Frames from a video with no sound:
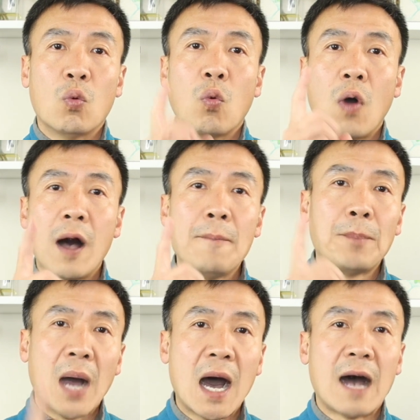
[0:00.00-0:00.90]
one
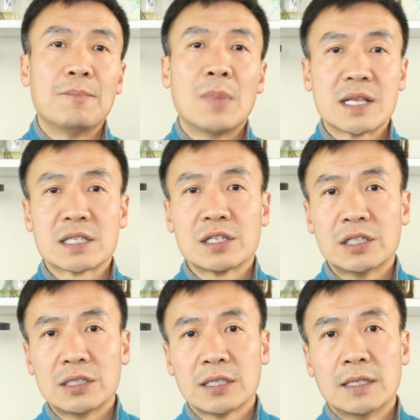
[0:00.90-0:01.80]
pot
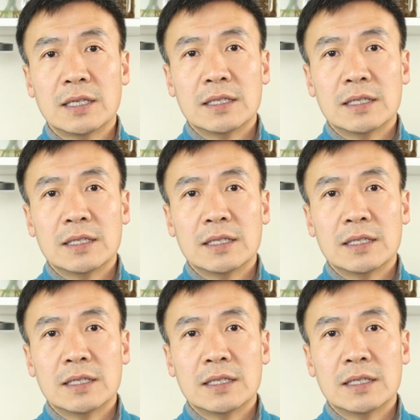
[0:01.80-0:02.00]
method.